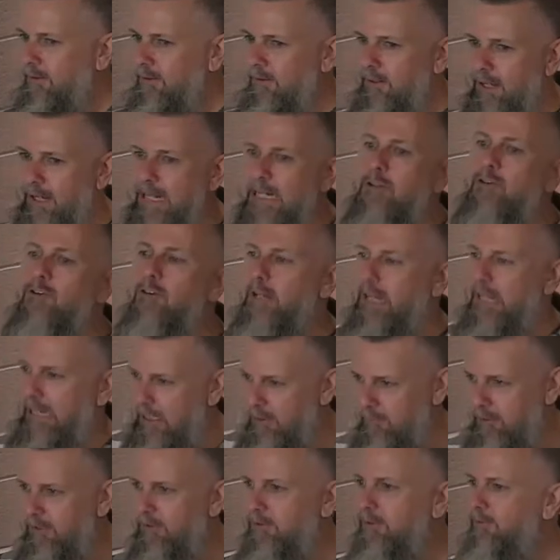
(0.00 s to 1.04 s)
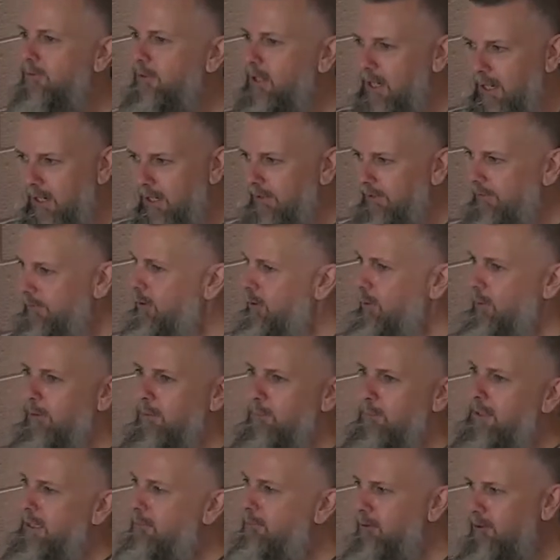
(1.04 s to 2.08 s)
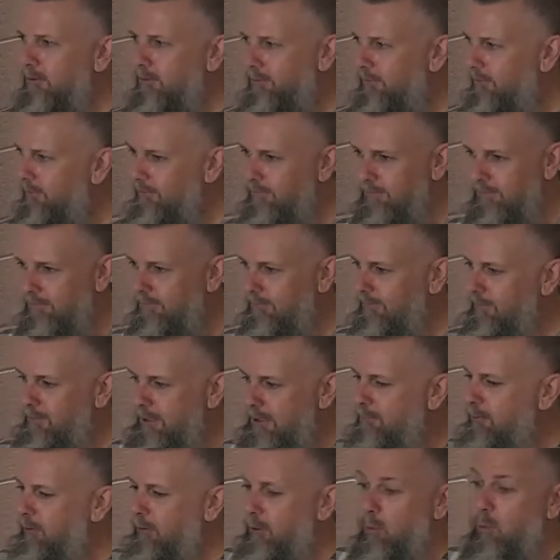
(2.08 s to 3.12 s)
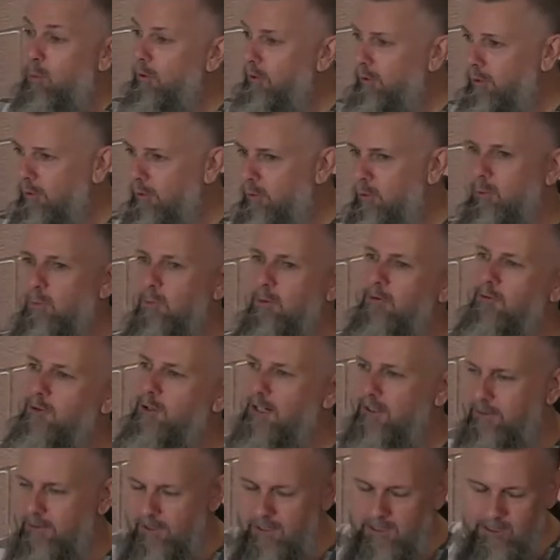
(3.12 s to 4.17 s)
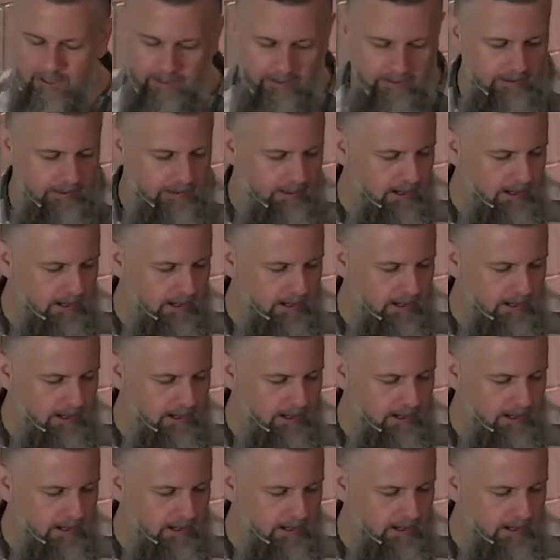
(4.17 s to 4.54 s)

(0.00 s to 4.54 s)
ancient enemies of God. So the people of the world who reject God.